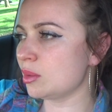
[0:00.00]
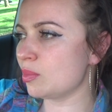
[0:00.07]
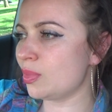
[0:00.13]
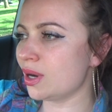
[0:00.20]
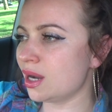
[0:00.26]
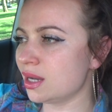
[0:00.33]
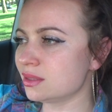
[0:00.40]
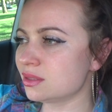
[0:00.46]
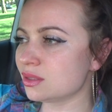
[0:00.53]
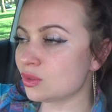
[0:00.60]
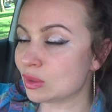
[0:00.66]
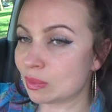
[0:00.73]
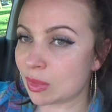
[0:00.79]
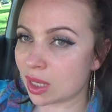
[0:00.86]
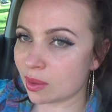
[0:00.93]
but
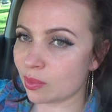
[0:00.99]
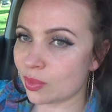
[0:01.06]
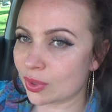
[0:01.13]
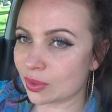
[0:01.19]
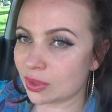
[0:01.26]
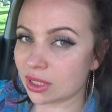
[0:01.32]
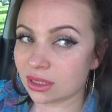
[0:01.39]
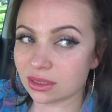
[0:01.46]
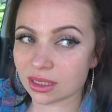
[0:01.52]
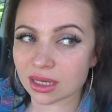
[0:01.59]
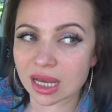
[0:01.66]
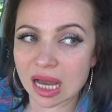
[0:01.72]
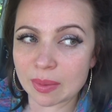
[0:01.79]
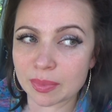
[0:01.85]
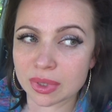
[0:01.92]
remember that the
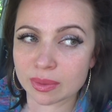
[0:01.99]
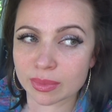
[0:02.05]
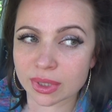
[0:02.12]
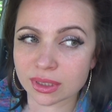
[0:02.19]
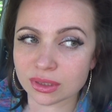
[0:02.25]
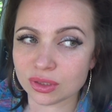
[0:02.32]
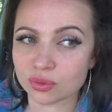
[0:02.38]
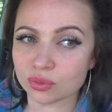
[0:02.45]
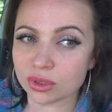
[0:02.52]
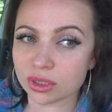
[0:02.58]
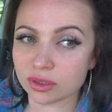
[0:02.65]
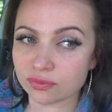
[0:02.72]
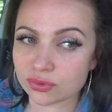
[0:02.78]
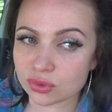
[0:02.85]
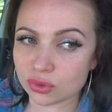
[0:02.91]
compliment you
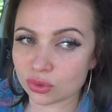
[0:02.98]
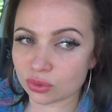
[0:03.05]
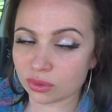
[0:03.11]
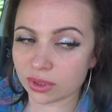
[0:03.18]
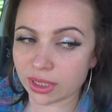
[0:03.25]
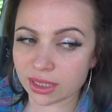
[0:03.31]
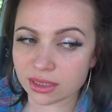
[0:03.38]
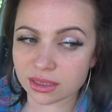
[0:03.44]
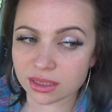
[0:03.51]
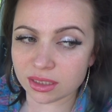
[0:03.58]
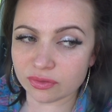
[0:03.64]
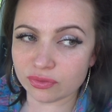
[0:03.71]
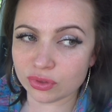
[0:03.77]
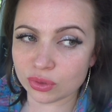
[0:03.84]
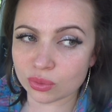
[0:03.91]
give to your lady
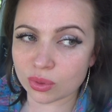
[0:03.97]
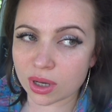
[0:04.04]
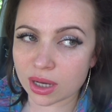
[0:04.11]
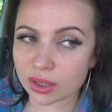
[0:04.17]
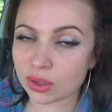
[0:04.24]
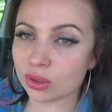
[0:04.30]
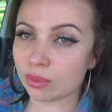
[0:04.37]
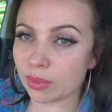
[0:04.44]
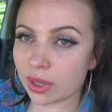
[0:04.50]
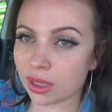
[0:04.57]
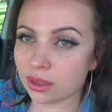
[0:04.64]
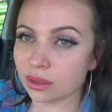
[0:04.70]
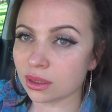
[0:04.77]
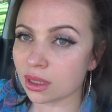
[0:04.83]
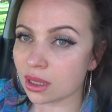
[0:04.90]
if you are her
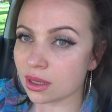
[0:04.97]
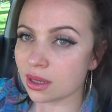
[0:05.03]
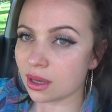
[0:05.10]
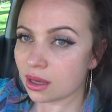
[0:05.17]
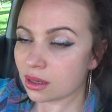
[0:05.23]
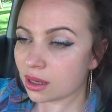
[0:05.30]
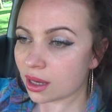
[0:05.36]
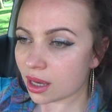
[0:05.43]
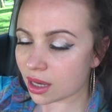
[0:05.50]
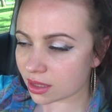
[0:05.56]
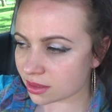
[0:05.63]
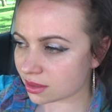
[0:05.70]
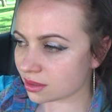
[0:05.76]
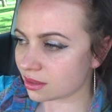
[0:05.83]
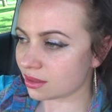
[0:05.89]
man
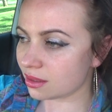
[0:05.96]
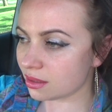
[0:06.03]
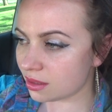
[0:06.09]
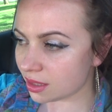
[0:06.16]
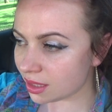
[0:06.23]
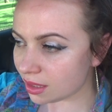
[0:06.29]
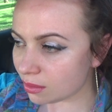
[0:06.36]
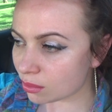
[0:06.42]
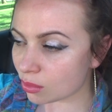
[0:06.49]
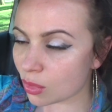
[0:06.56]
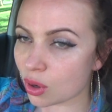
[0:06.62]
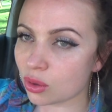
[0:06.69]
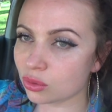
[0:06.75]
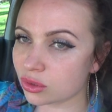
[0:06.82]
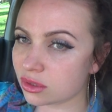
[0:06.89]
has the
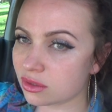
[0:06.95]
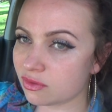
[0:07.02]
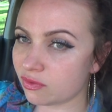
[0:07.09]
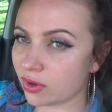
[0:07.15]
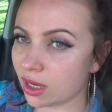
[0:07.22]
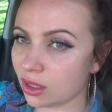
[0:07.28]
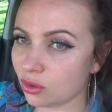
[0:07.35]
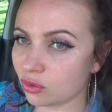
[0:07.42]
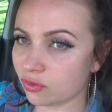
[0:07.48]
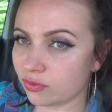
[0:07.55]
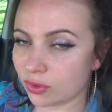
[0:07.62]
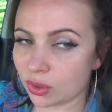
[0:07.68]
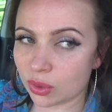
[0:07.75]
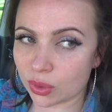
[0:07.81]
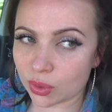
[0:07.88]
most value
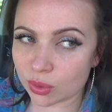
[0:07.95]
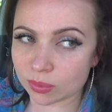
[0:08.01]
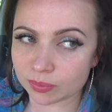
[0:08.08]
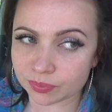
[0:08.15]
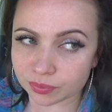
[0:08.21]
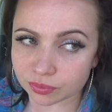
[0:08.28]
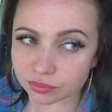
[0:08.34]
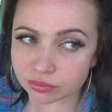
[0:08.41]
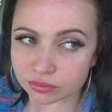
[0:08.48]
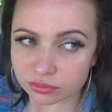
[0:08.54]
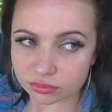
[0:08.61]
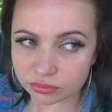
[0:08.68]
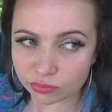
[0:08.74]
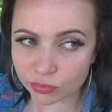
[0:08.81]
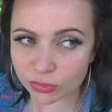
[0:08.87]
for her
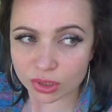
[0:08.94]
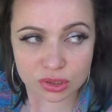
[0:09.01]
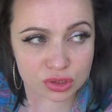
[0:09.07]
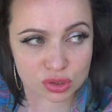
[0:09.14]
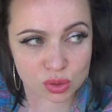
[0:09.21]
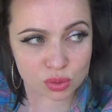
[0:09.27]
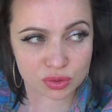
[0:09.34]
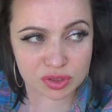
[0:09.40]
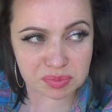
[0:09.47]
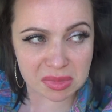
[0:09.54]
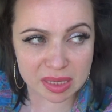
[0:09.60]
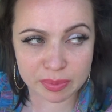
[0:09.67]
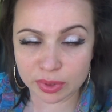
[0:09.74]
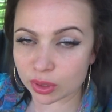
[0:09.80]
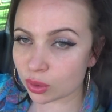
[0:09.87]
so it's
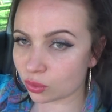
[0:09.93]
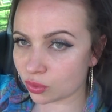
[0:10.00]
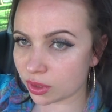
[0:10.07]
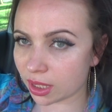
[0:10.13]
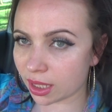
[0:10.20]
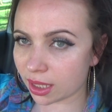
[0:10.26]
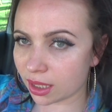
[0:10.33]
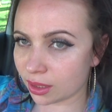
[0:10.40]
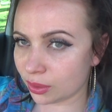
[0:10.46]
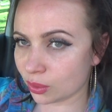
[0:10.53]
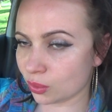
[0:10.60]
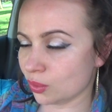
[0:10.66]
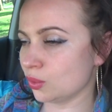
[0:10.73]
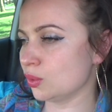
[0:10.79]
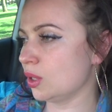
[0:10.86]
maybe her dad
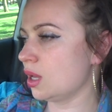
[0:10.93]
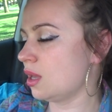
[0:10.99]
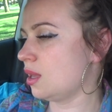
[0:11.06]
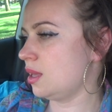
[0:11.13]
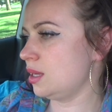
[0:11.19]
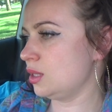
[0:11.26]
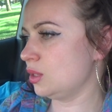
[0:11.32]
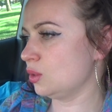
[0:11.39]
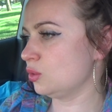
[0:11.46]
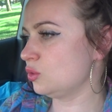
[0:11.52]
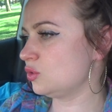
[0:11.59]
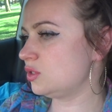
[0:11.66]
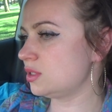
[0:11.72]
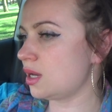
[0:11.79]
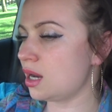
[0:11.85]
or you know
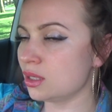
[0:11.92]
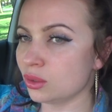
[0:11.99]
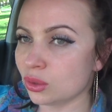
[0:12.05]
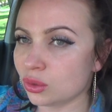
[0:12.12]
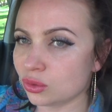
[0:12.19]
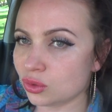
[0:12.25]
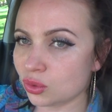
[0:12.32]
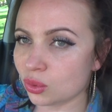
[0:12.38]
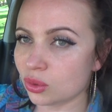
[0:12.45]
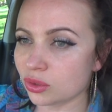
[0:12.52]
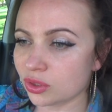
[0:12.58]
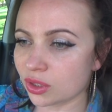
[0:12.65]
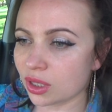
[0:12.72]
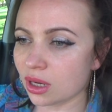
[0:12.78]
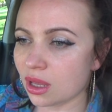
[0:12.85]
her son or her
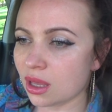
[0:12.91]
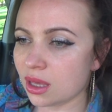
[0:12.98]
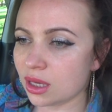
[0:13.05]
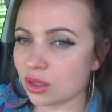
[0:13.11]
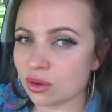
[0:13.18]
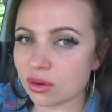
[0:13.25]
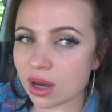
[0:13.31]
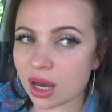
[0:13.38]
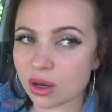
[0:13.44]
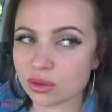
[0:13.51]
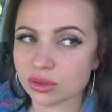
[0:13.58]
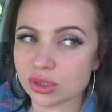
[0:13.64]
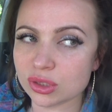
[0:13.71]
daughter you know our